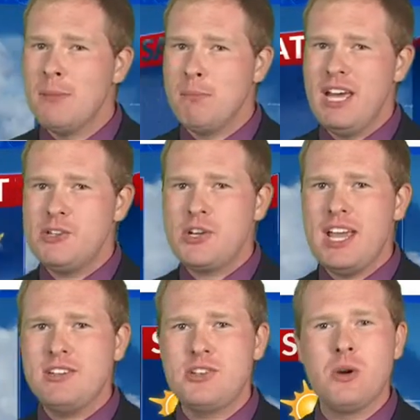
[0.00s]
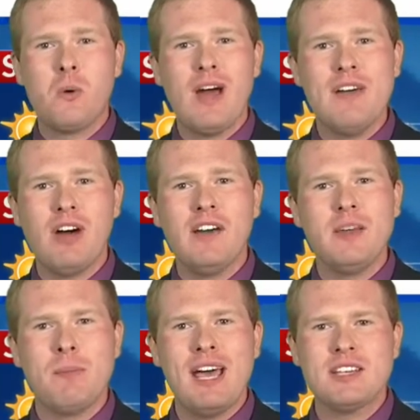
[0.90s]
Big changes, though, arrive on the
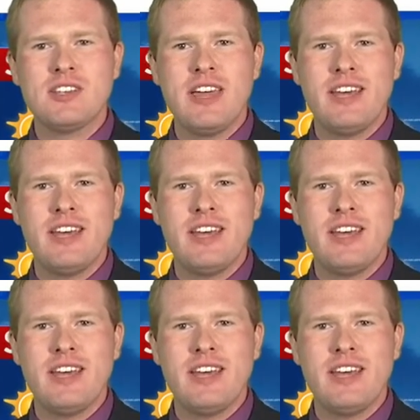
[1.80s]
backside